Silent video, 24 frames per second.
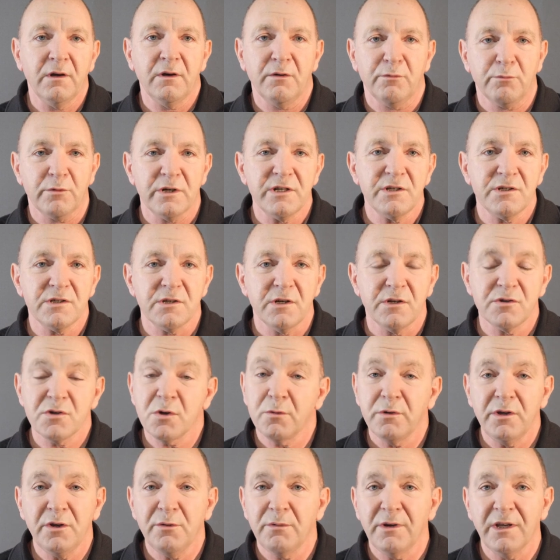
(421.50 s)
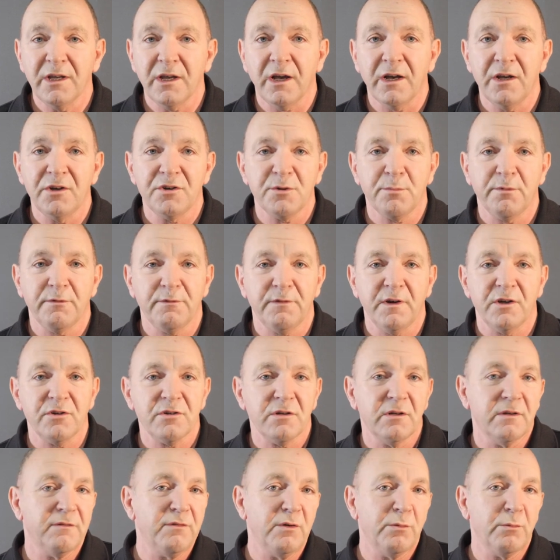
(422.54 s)
and research, or you engage a
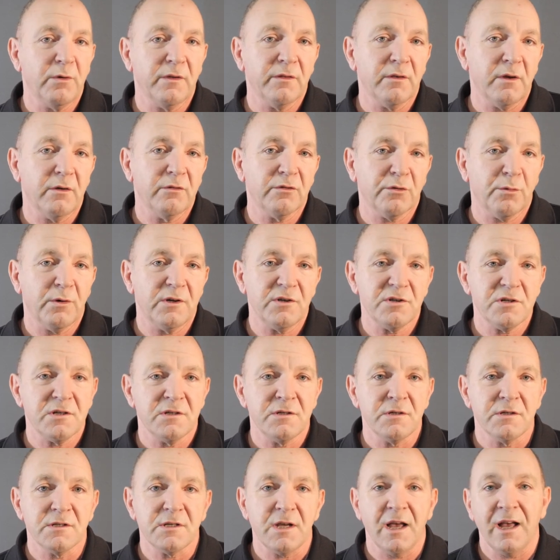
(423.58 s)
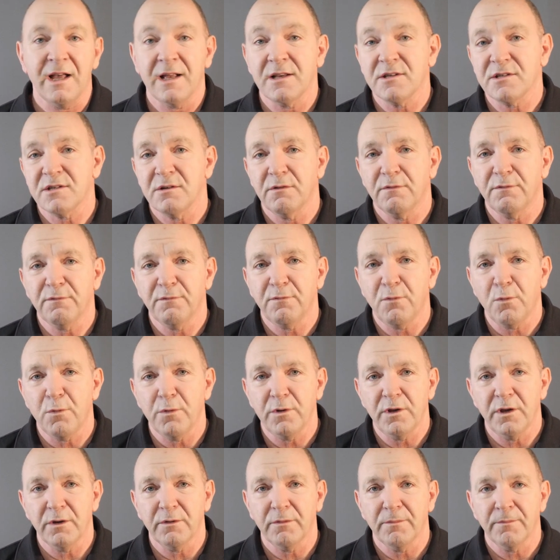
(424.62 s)
professional if you want those questions answered
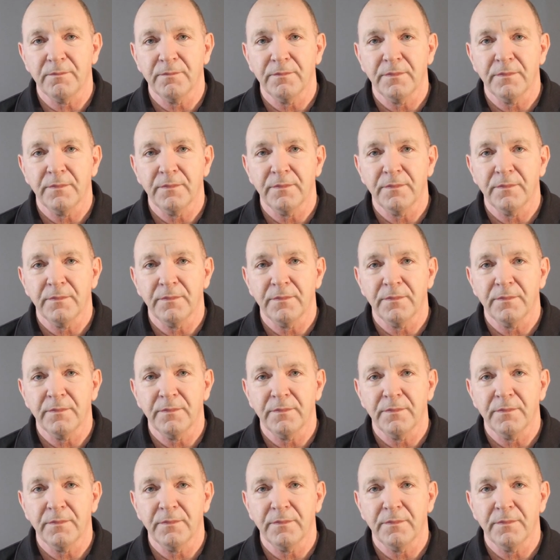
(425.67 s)
for you.